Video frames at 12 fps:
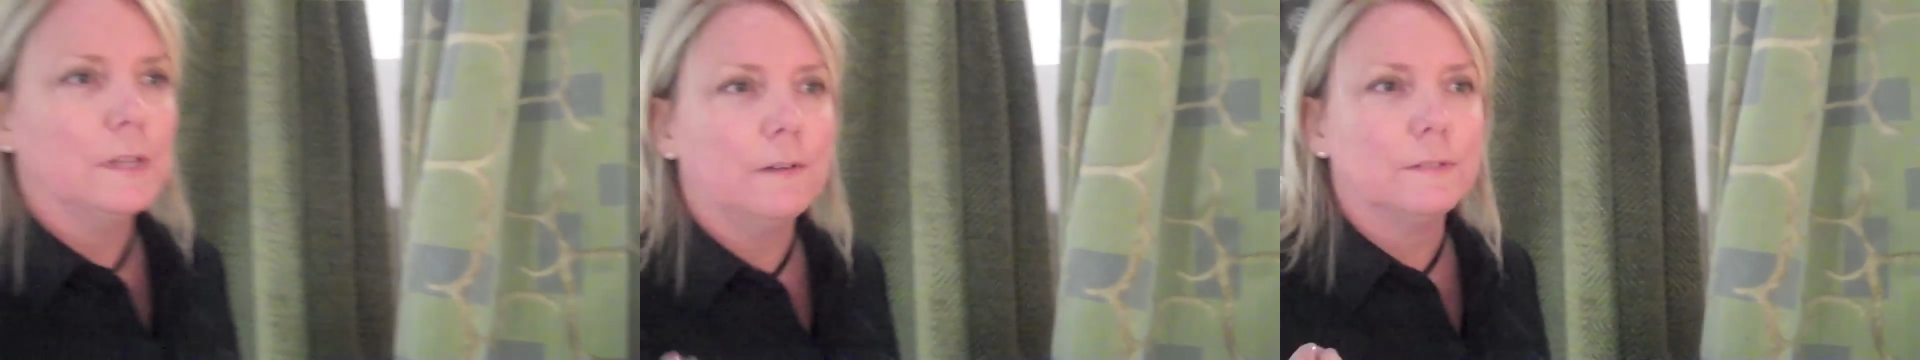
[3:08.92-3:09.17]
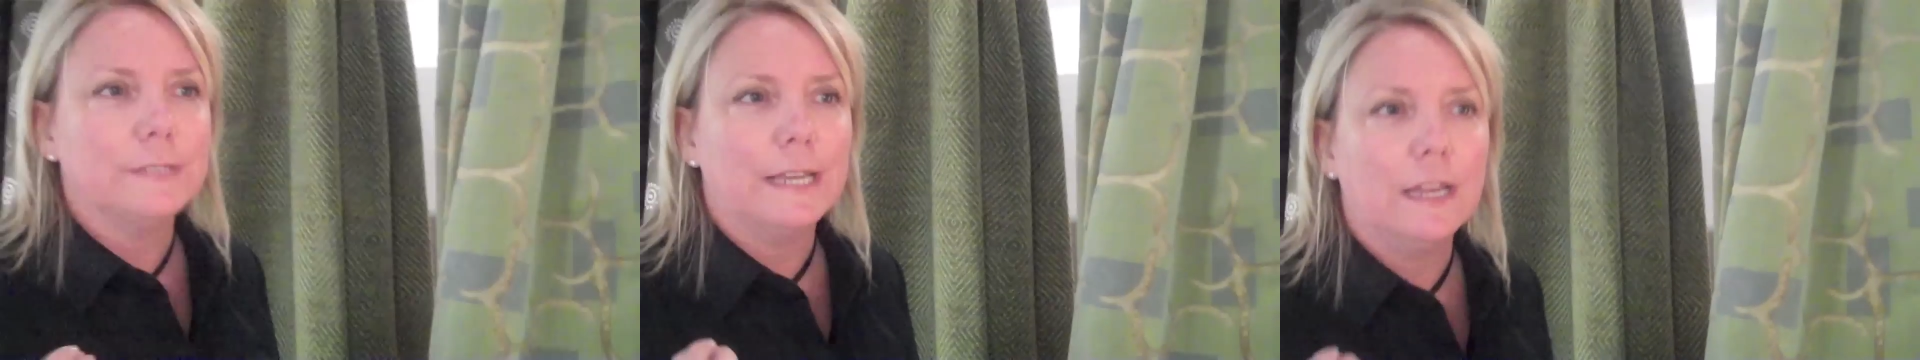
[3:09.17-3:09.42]
that
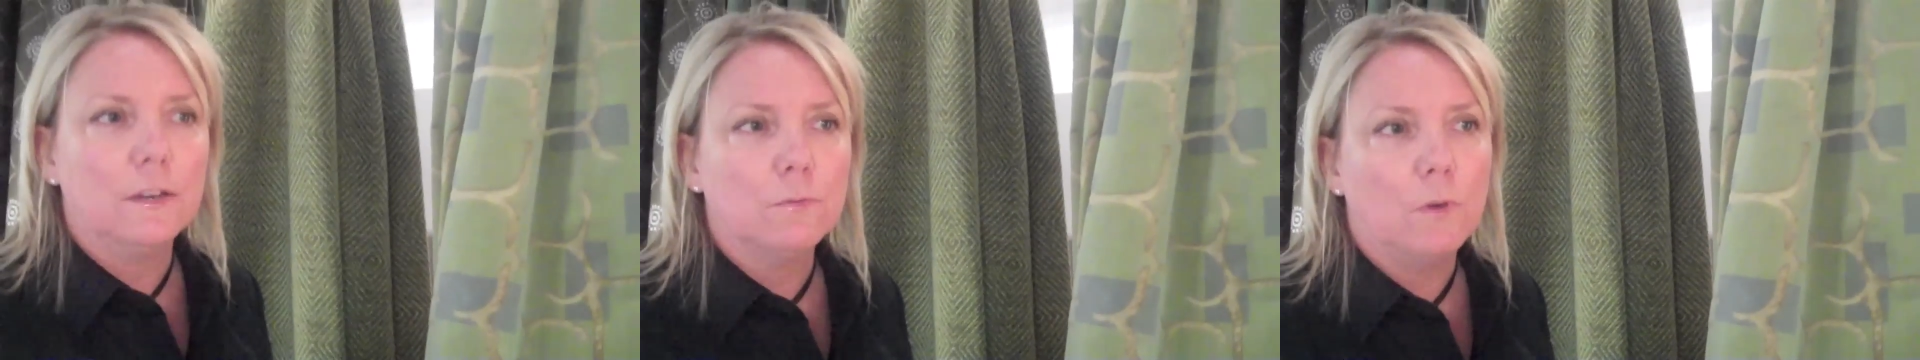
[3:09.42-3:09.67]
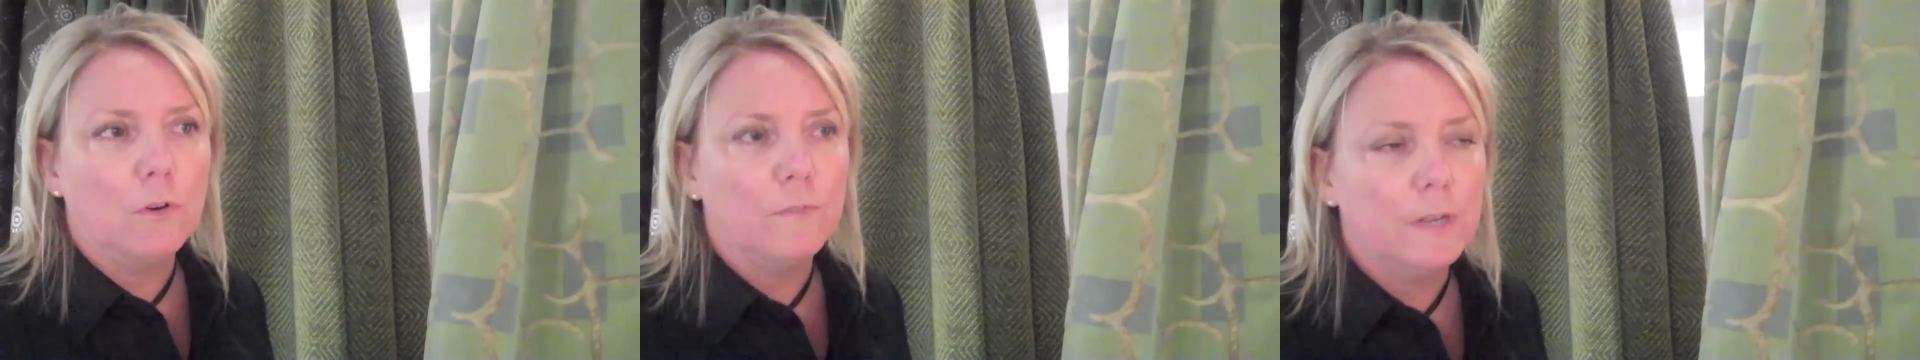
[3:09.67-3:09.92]
was hand
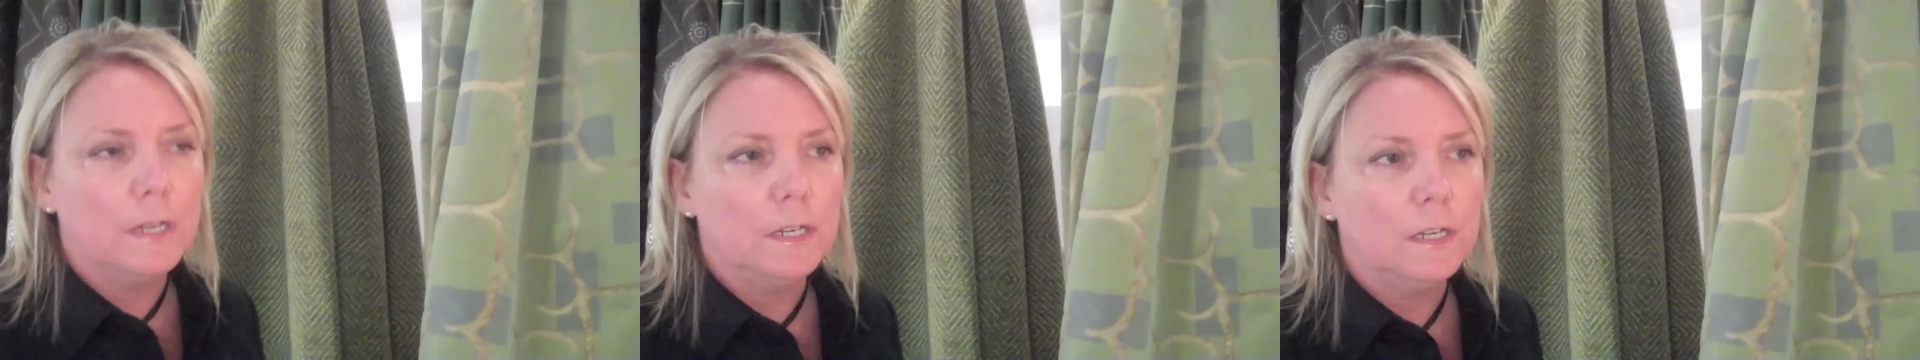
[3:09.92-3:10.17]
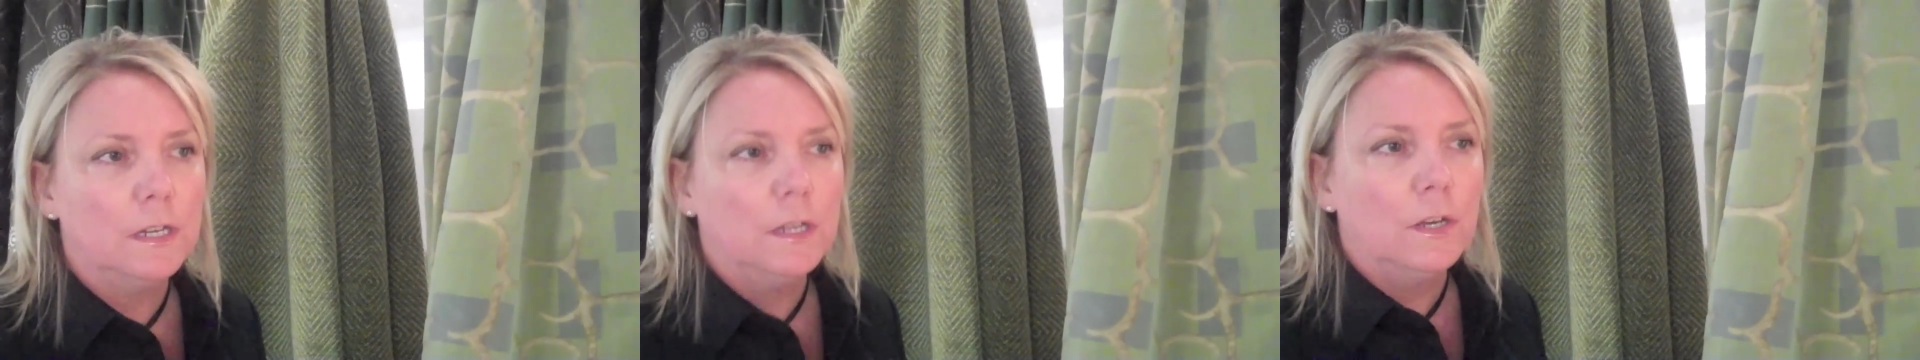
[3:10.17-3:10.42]

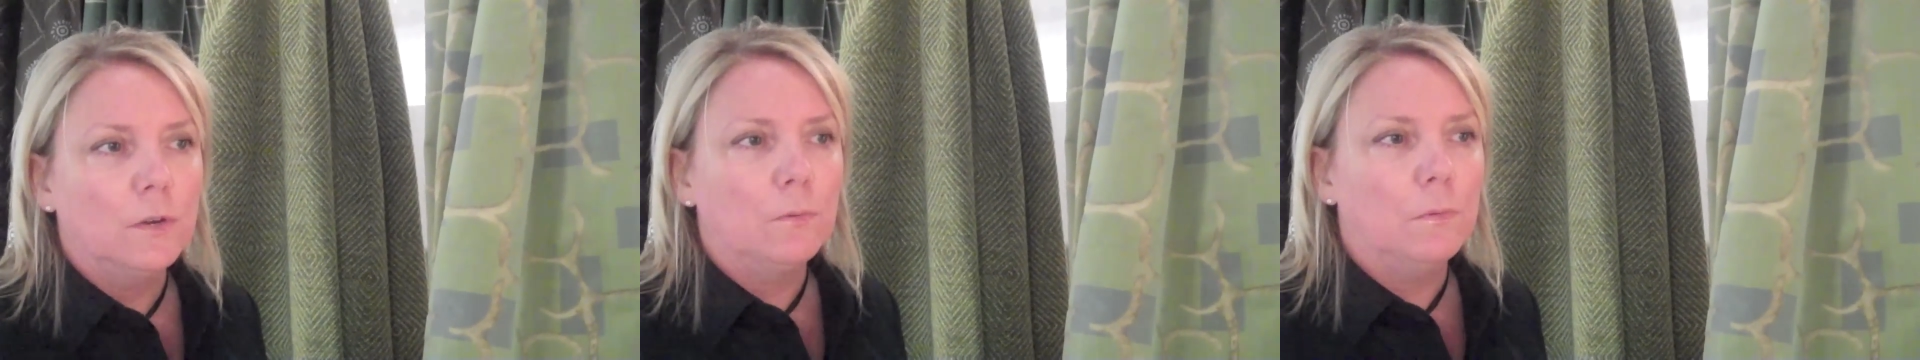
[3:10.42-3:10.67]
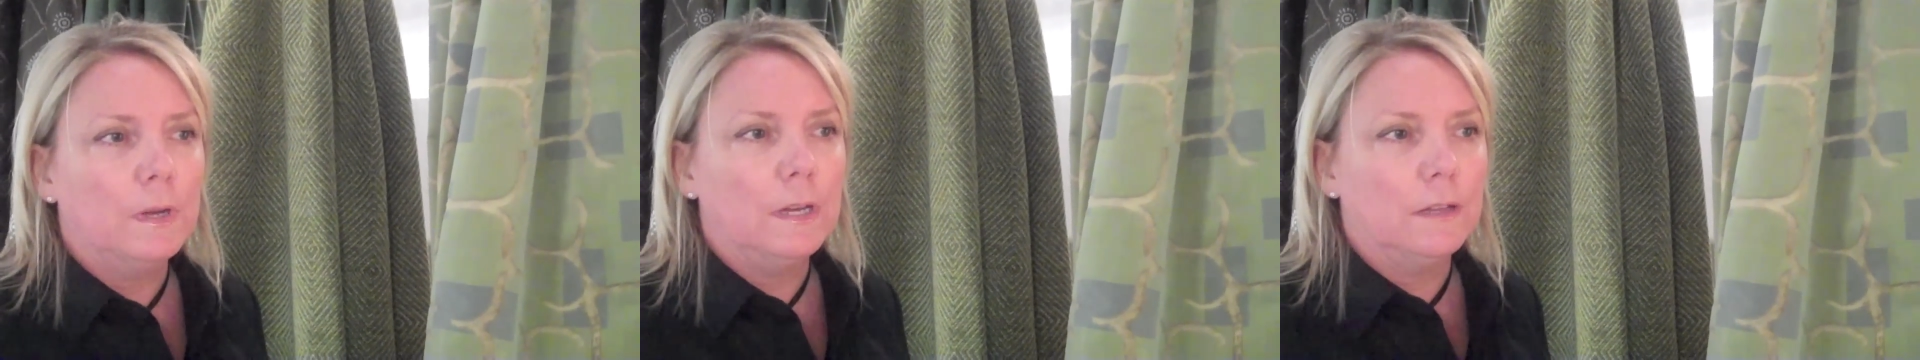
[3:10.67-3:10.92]
woven
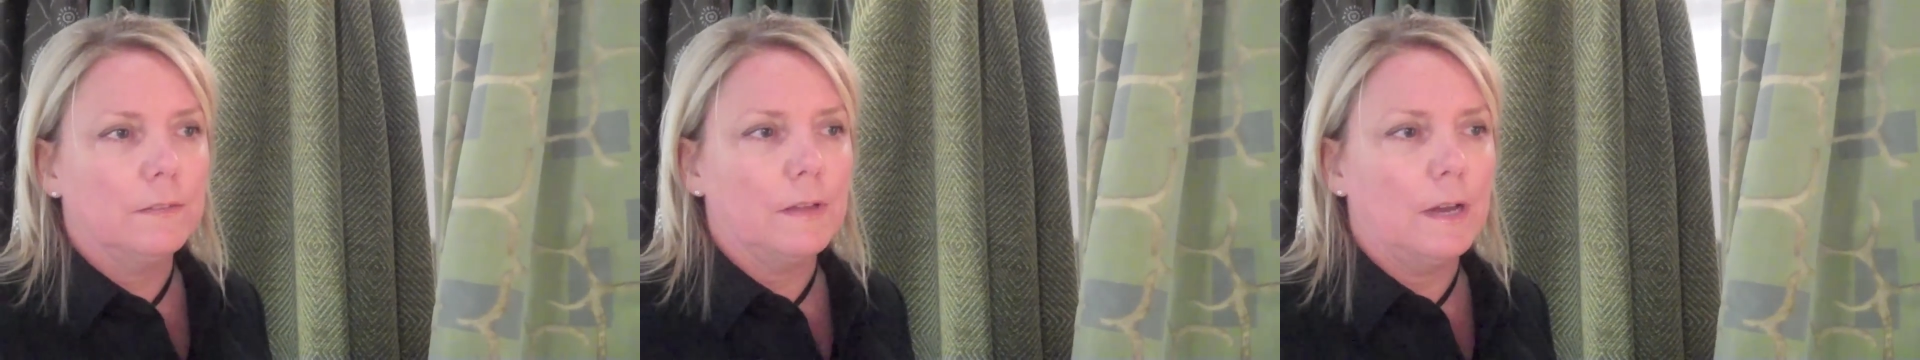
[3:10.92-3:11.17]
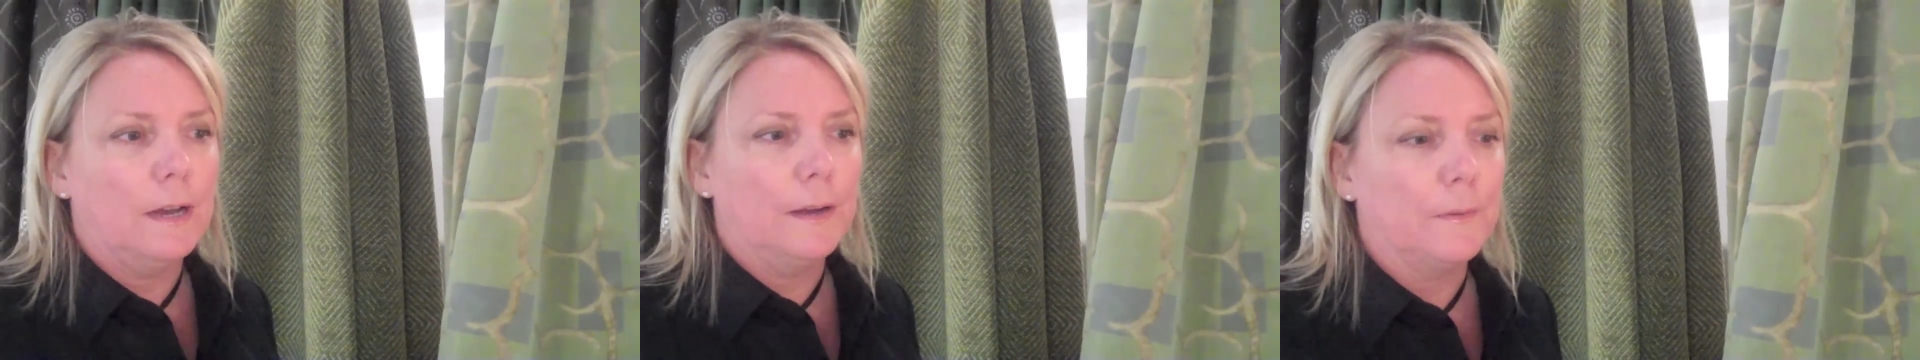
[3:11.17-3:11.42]
with
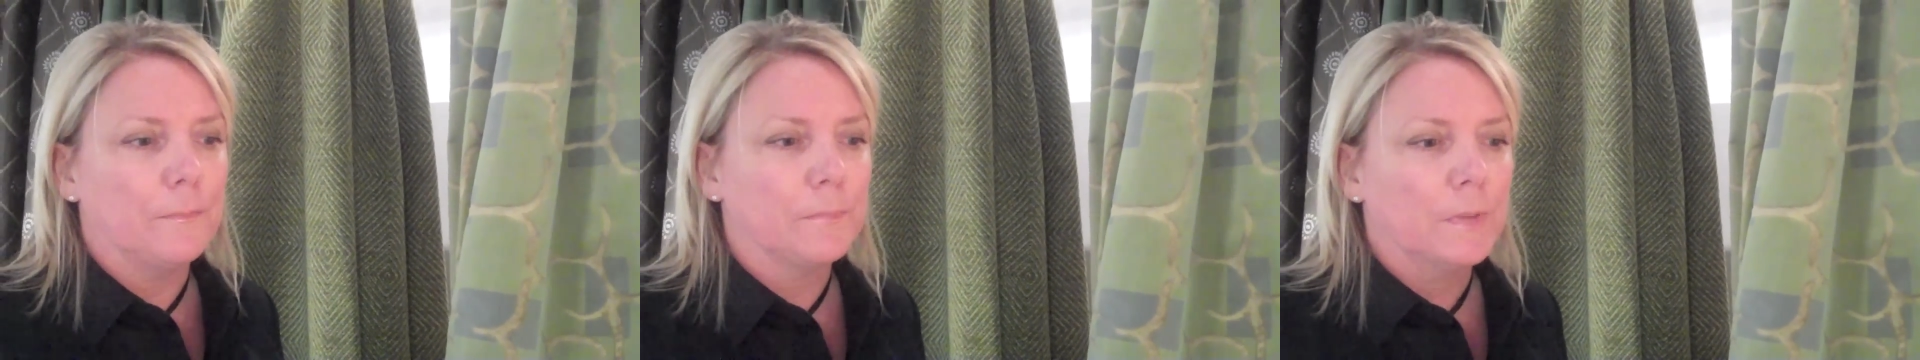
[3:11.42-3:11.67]
um,